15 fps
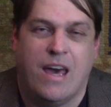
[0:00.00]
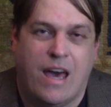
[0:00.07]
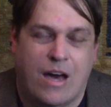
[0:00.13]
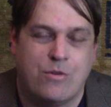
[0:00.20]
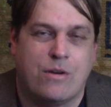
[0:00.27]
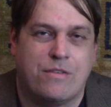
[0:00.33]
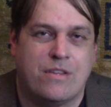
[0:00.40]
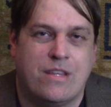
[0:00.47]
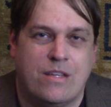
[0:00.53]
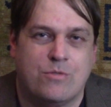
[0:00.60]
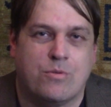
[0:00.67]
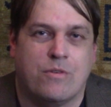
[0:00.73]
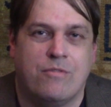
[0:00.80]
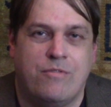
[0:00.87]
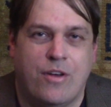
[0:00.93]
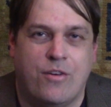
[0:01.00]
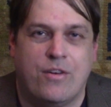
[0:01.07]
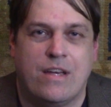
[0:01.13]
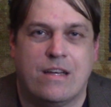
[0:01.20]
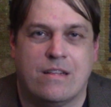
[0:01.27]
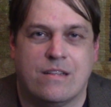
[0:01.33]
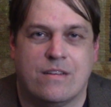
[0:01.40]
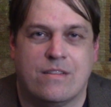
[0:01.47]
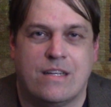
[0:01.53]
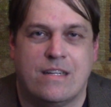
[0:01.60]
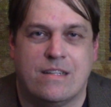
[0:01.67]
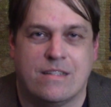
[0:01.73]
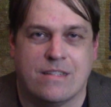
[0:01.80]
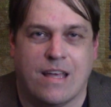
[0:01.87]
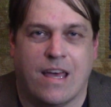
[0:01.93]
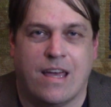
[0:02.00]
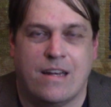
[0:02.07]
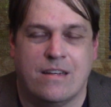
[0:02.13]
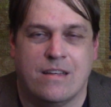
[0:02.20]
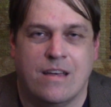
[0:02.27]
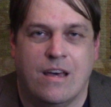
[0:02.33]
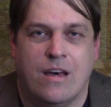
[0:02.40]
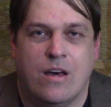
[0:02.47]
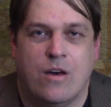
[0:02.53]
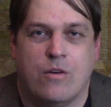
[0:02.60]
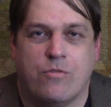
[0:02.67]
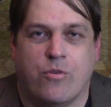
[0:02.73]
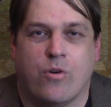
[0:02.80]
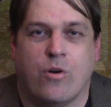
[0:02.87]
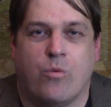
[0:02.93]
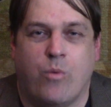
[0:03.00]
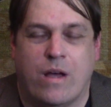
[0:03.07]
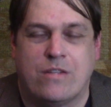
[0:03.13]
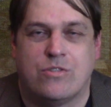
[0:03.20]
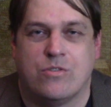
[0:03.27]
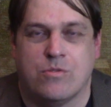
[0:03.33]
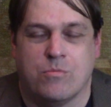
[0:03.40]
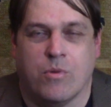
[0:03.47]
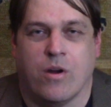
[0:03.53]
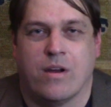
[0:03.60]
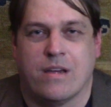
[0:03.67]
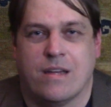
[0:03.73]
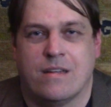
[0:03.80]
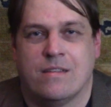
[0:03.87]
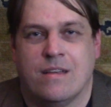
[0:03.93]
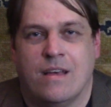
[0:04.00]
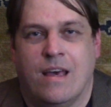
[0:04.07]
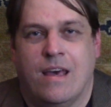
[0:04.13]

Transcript: However, these were very clearly designed for a Western market,